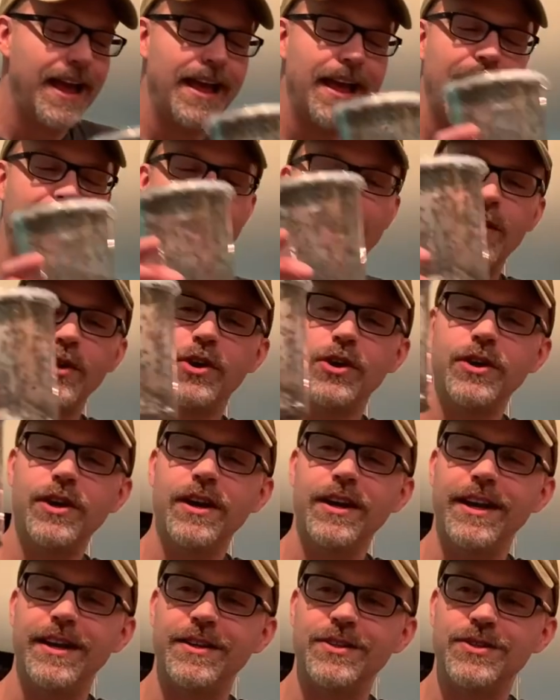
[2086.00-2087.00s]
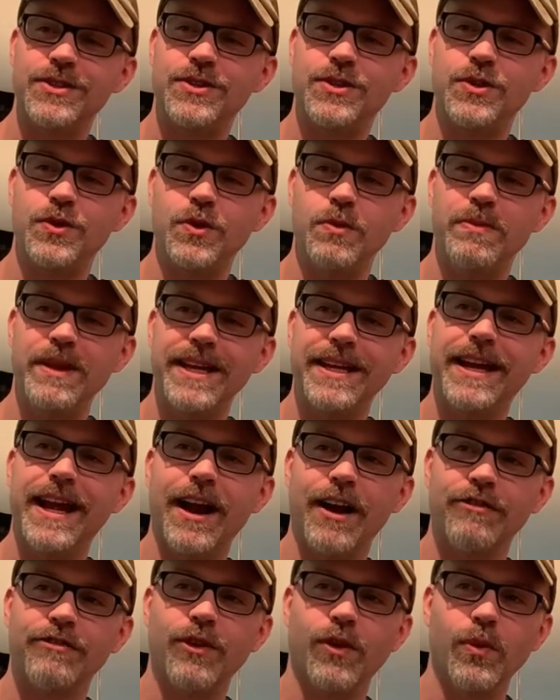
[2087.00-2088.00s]
how good it is to be
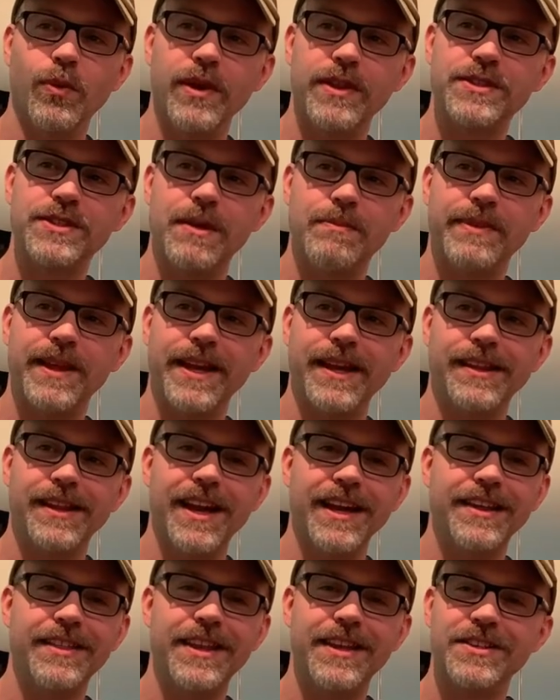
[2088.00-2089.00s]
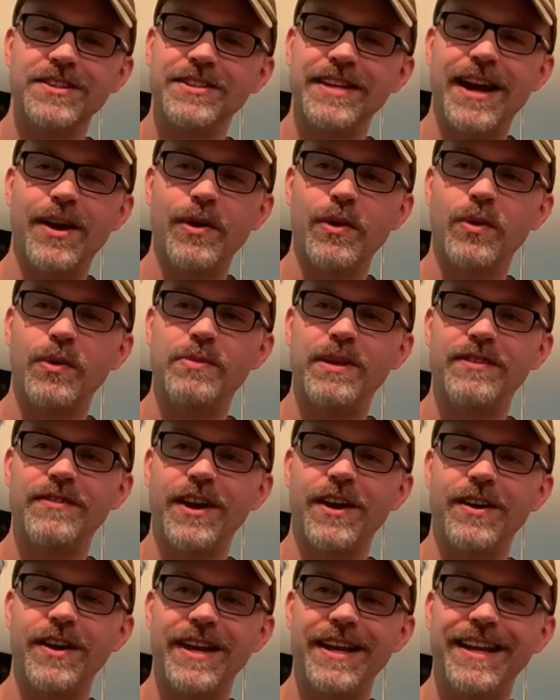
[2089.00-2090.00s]
careful with something like this. Now, it would be
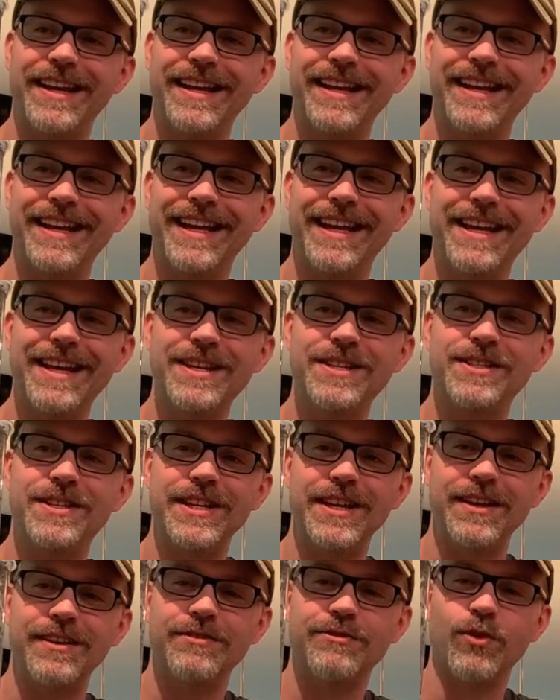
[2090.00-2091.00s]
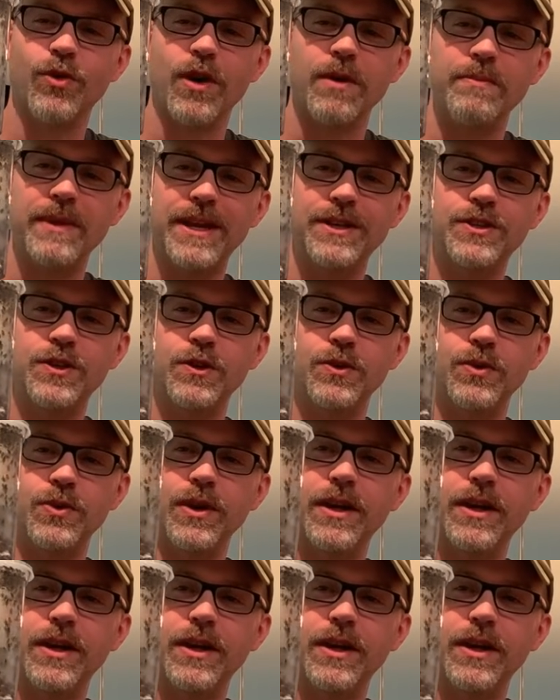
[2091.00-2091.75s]
very easy for me to,